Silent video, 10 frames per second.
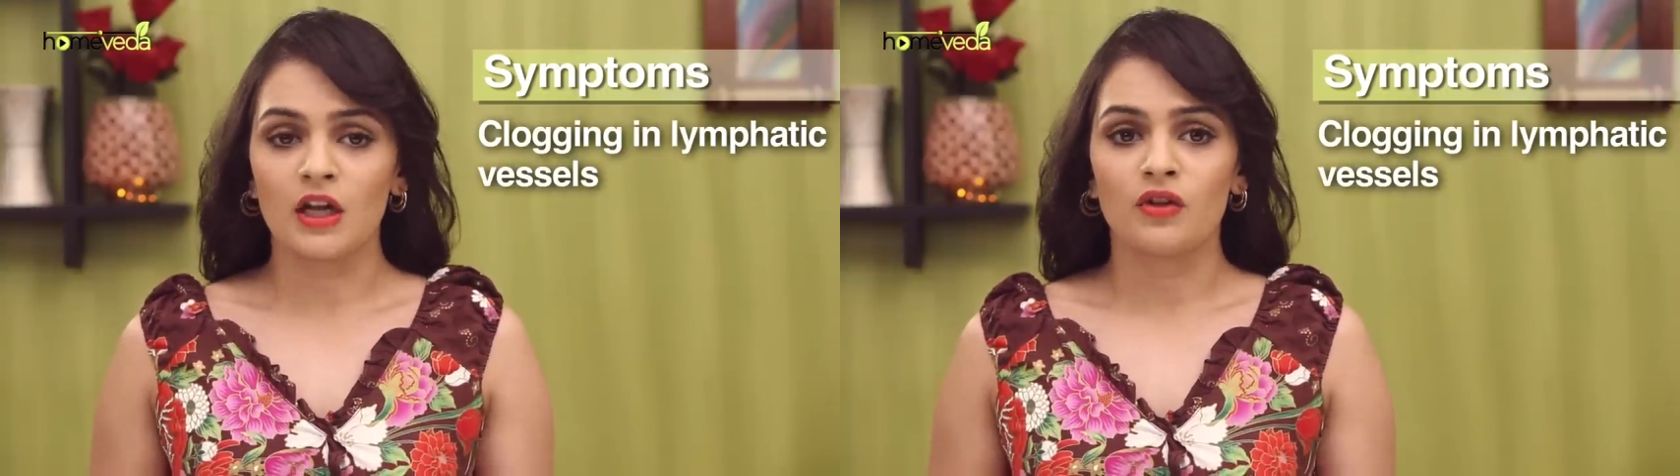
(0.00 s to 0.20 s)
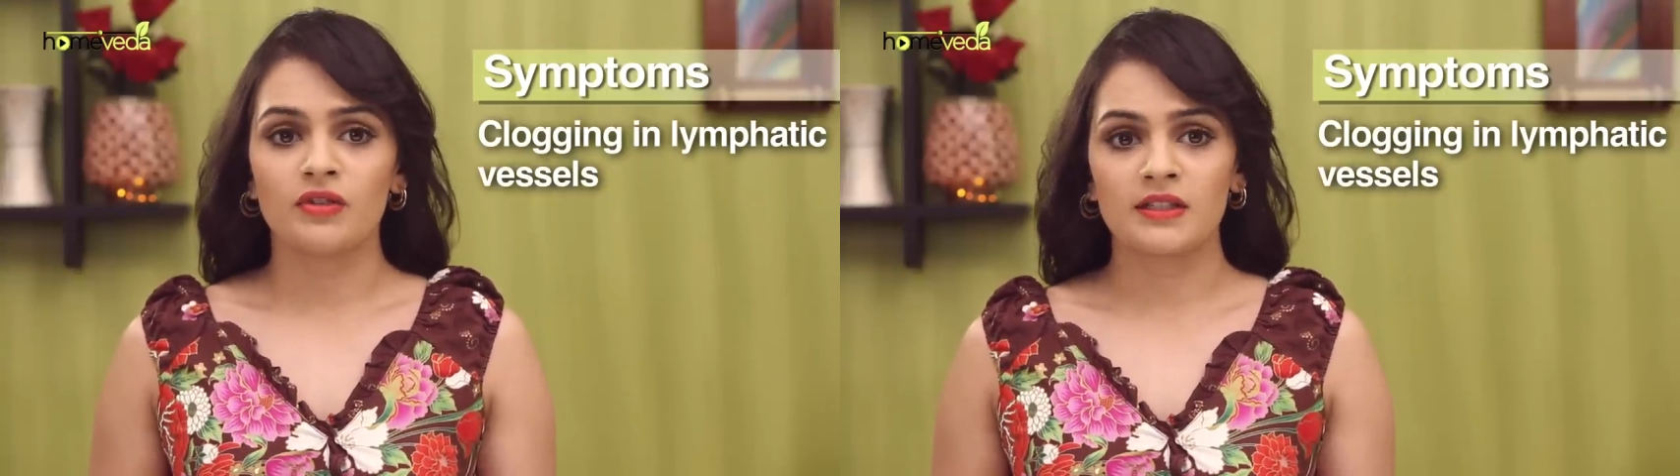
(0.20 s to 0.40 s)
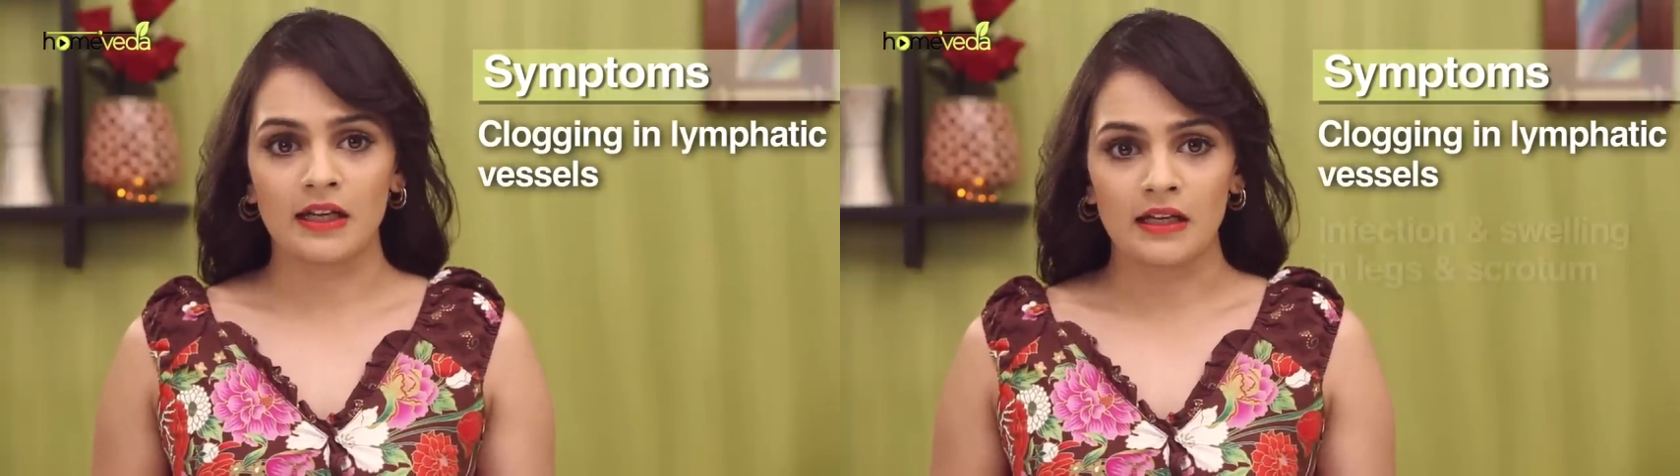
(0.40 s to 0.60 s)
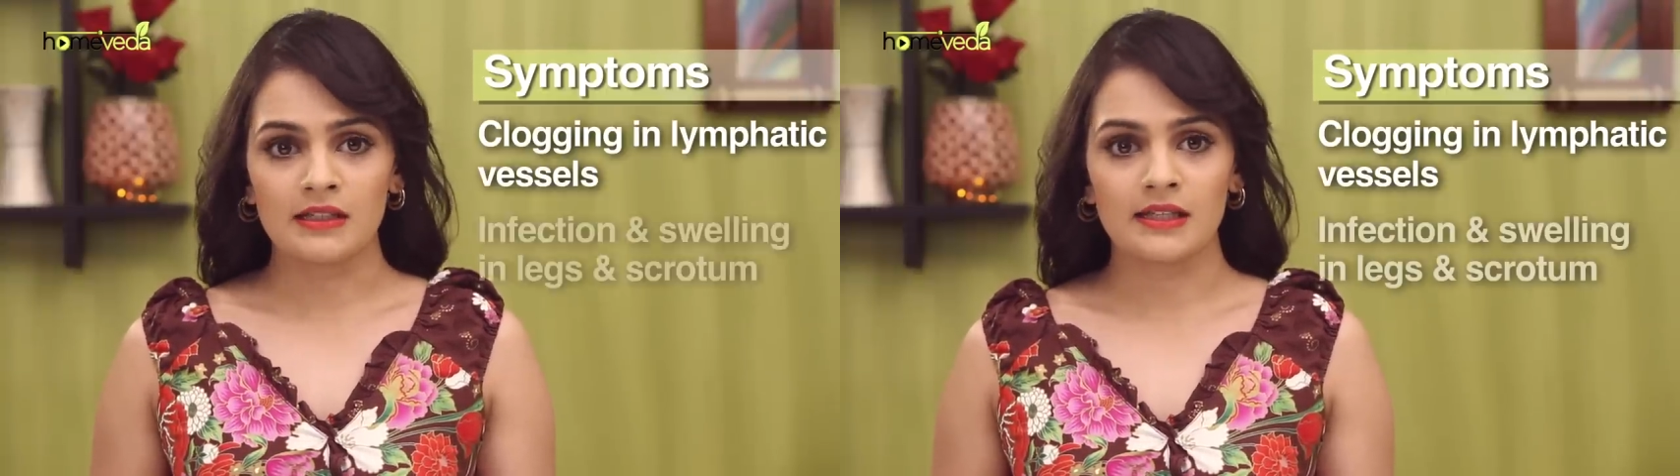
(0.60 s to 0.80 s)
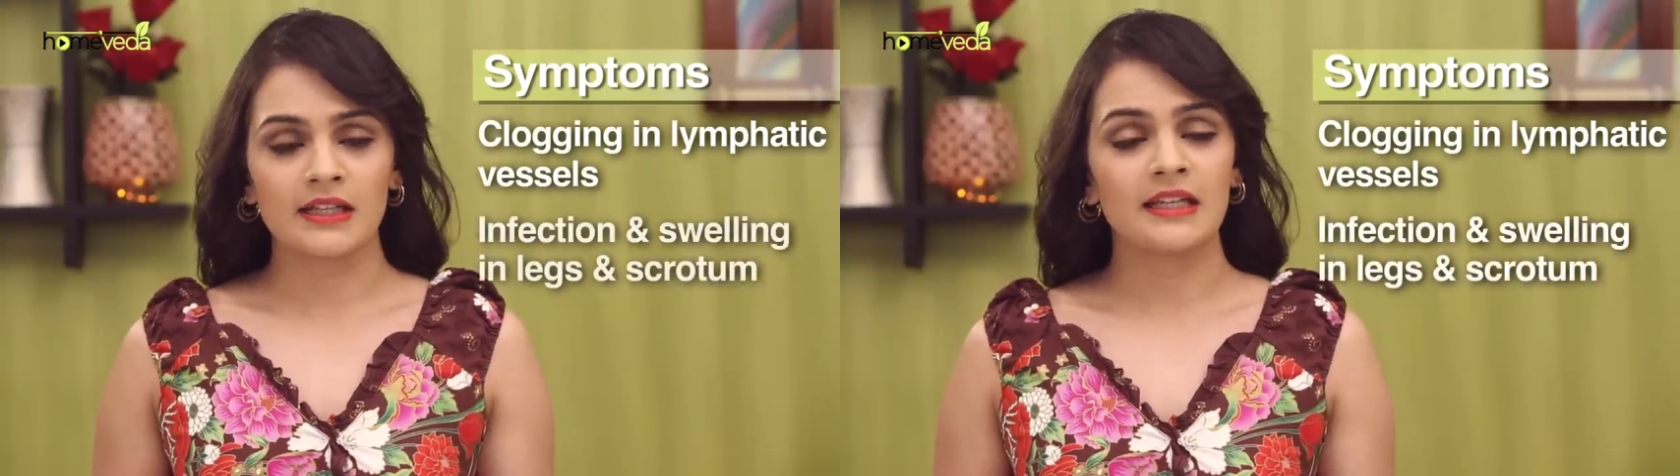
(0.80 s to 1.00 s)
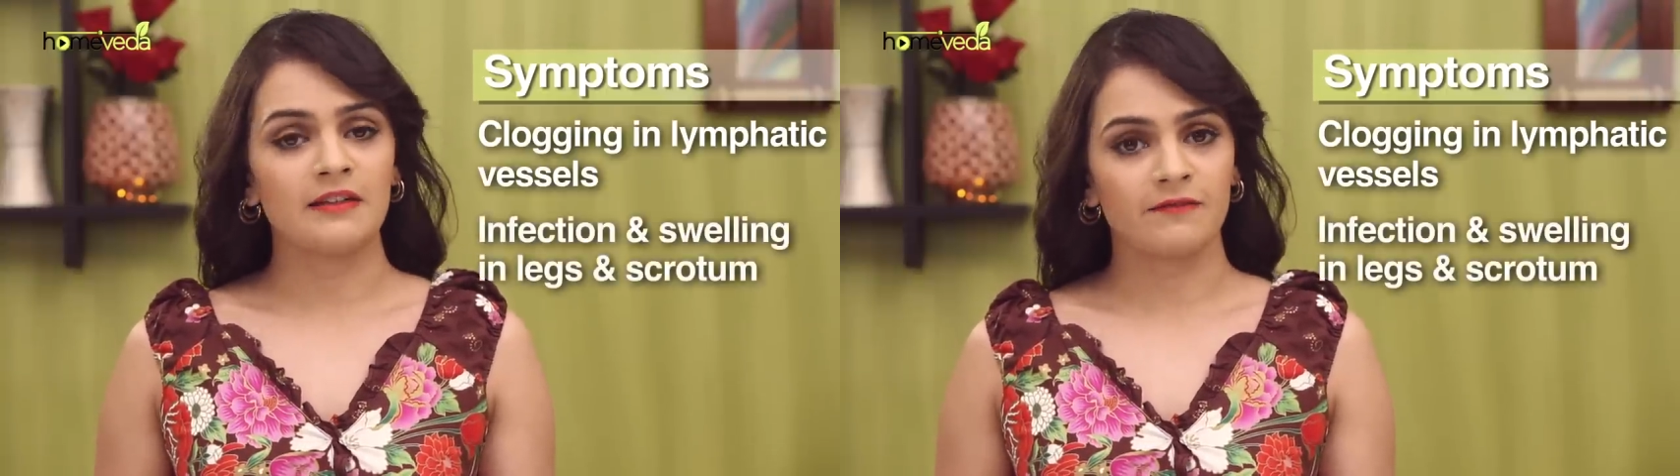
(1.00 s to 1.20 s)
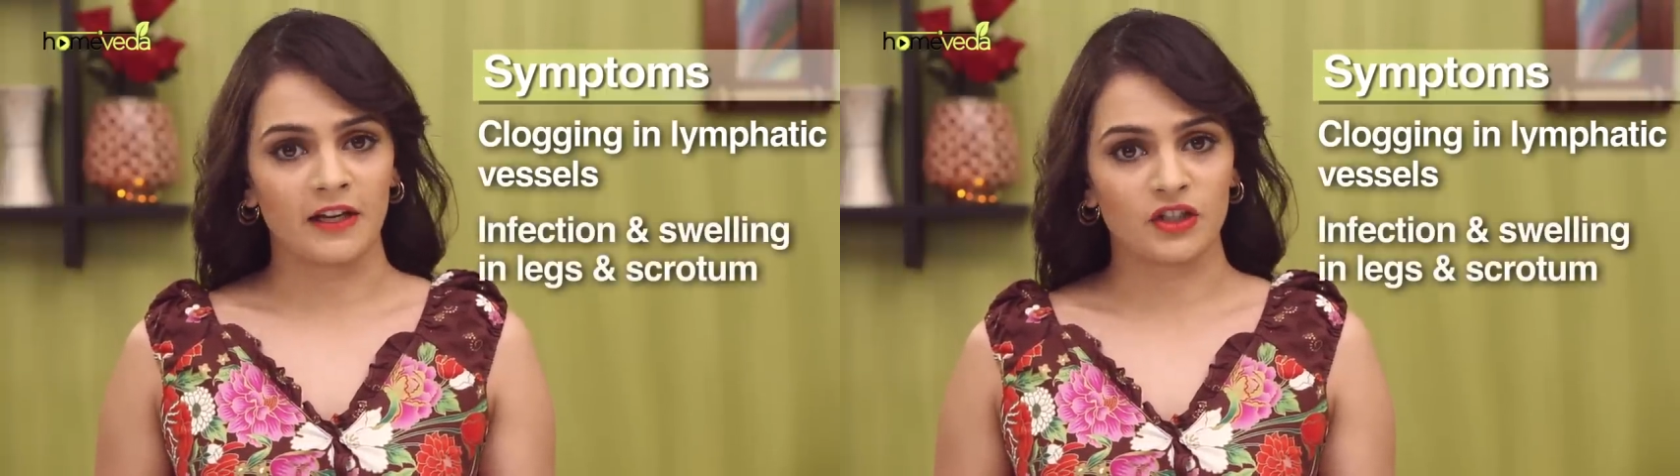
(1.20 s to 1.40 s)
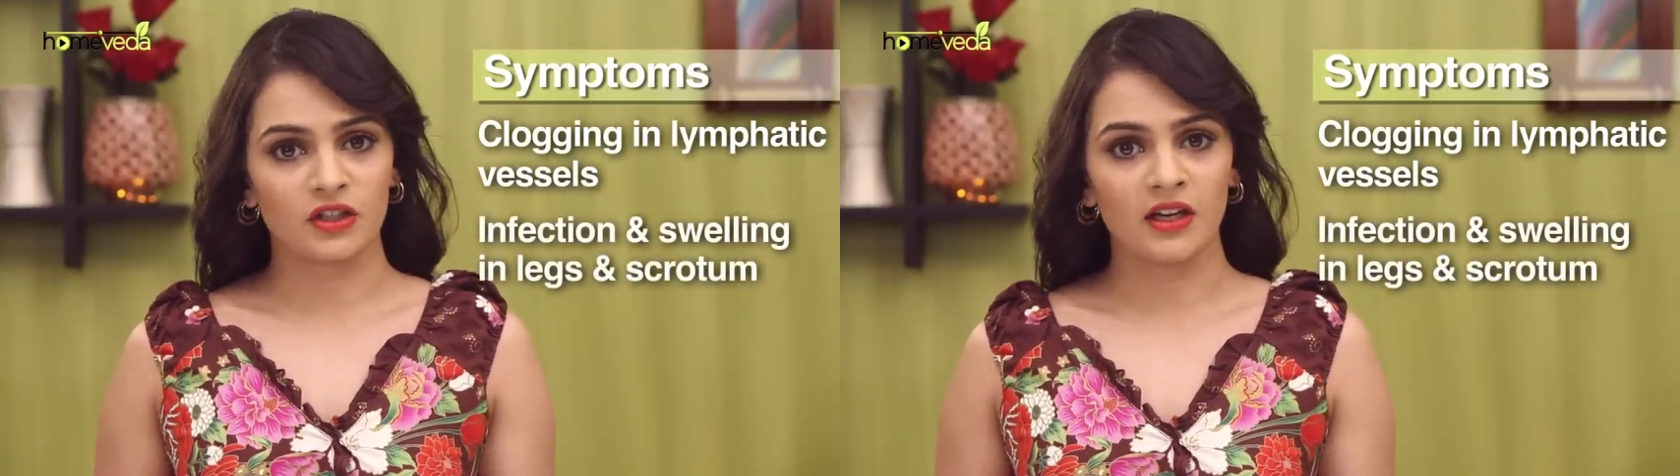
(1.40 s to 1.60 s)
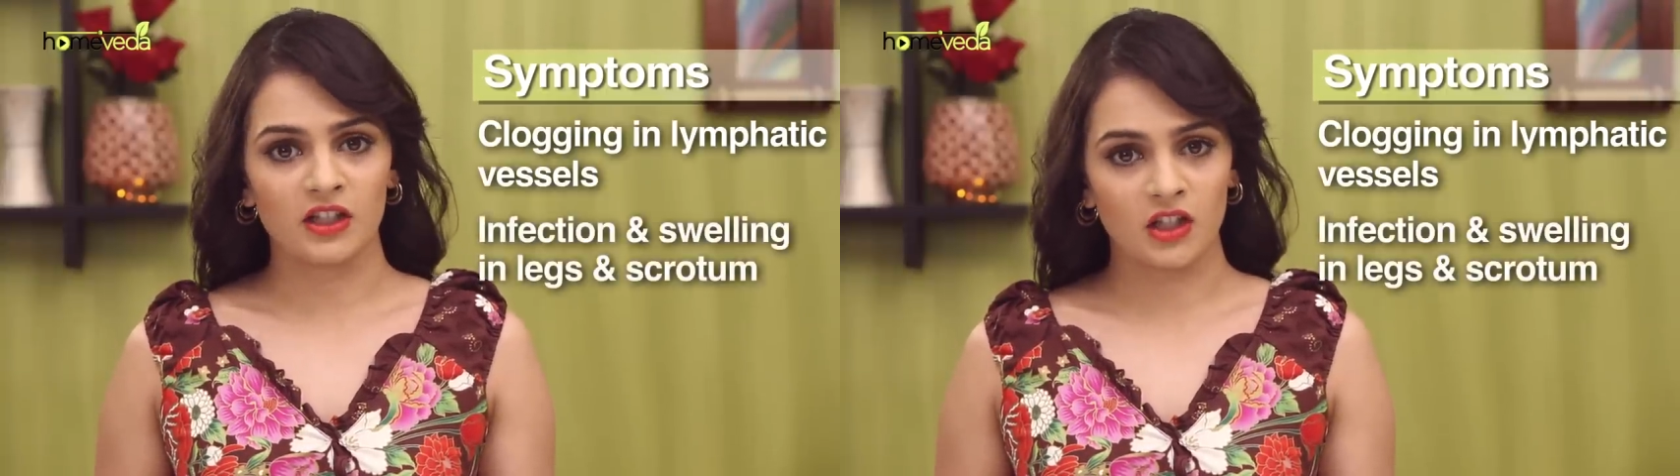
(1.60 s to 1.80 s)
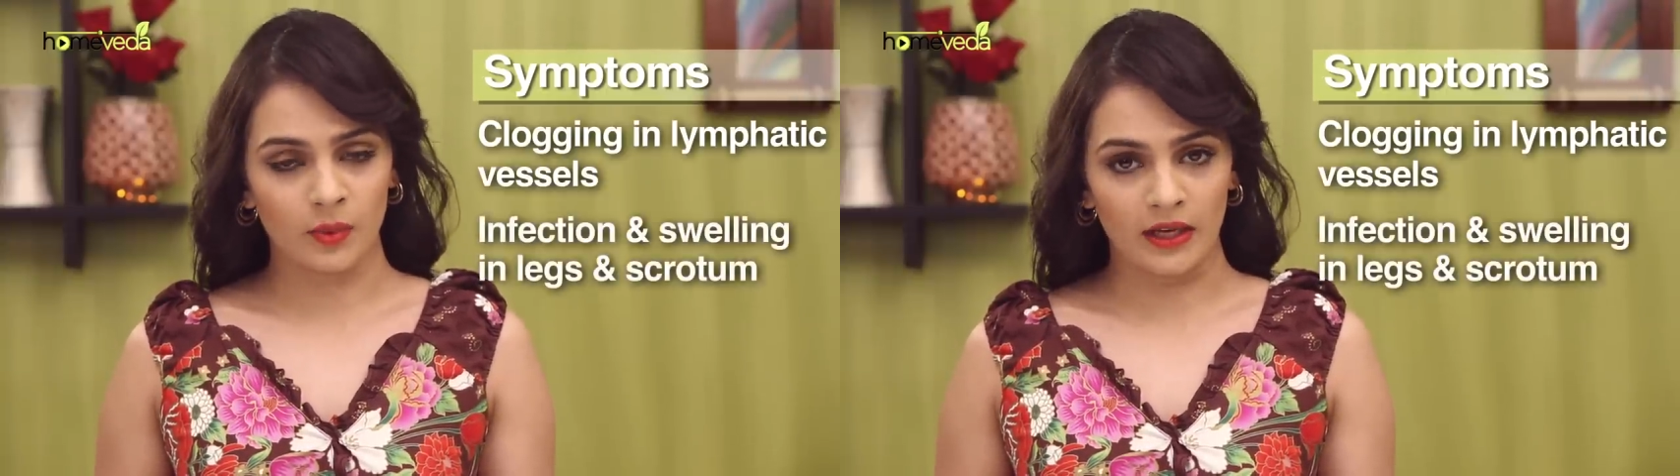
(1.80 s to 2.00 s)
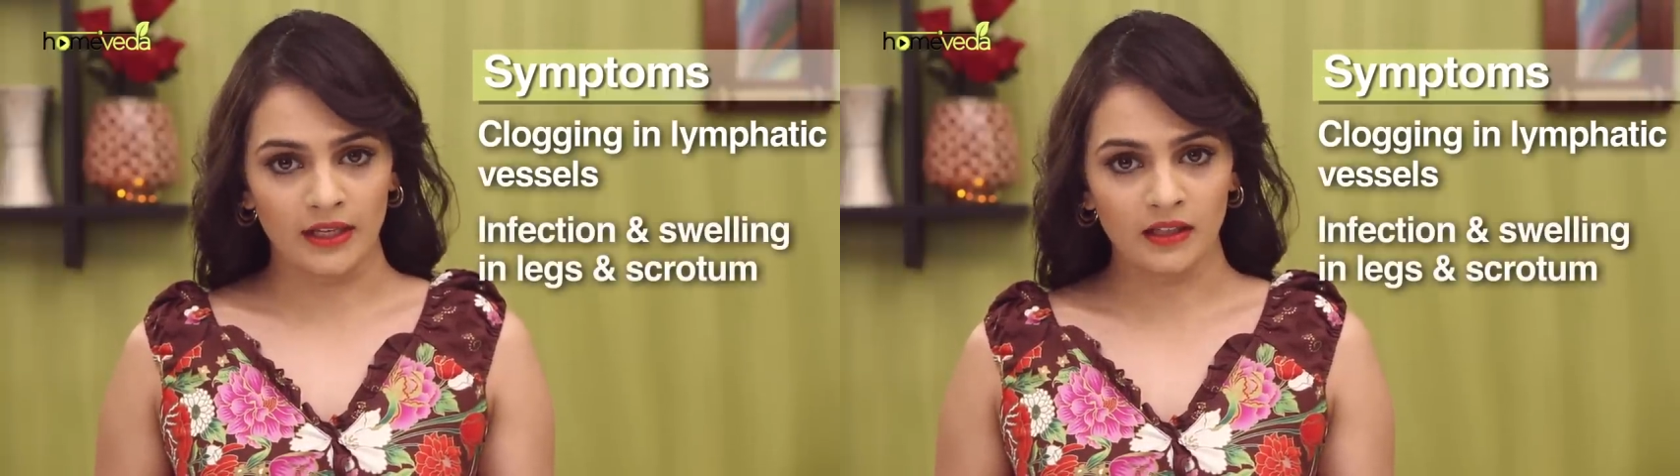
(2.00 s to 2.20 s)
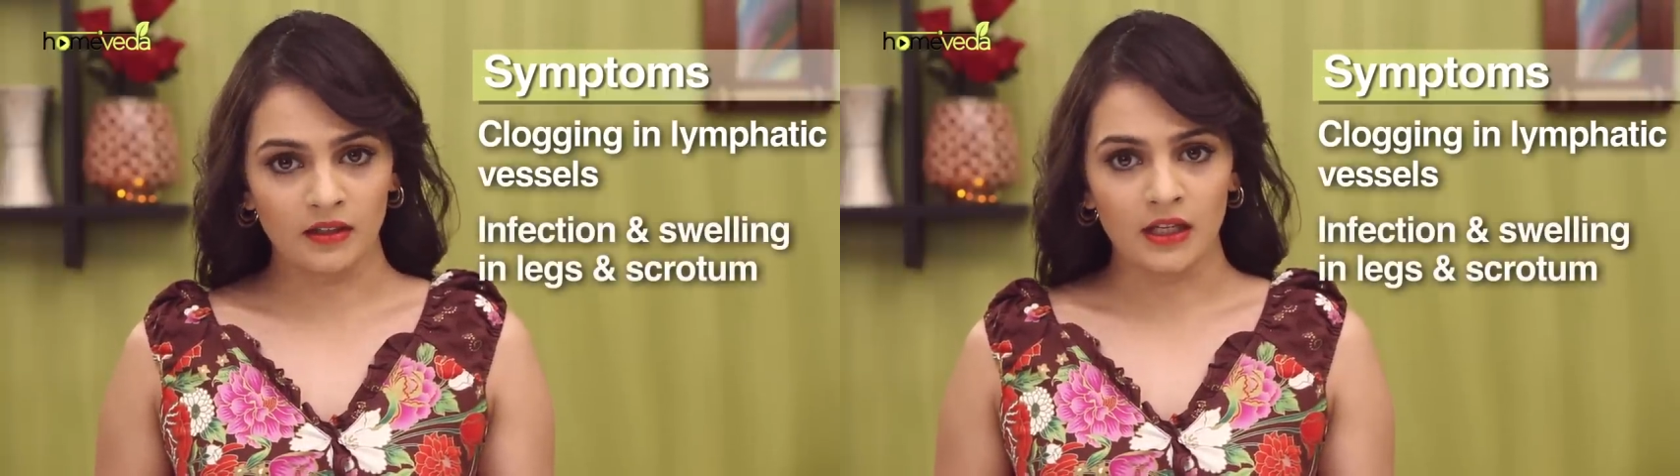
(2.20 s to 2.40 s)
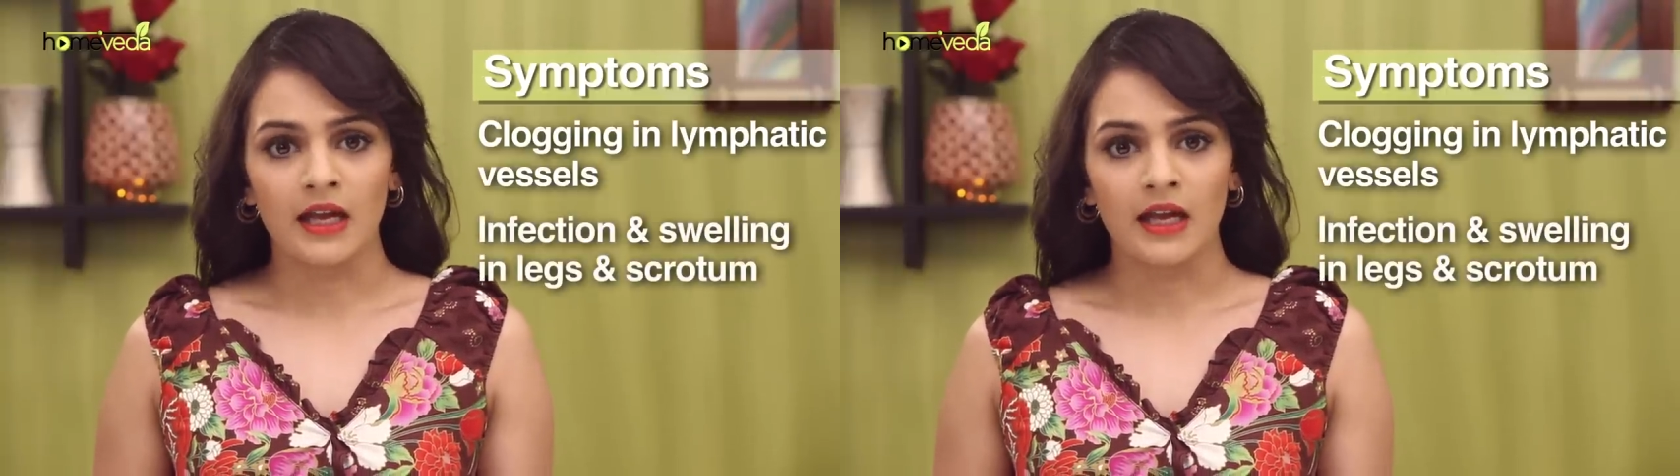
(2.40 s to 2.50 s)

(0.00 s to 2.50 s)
results in infection and swelling,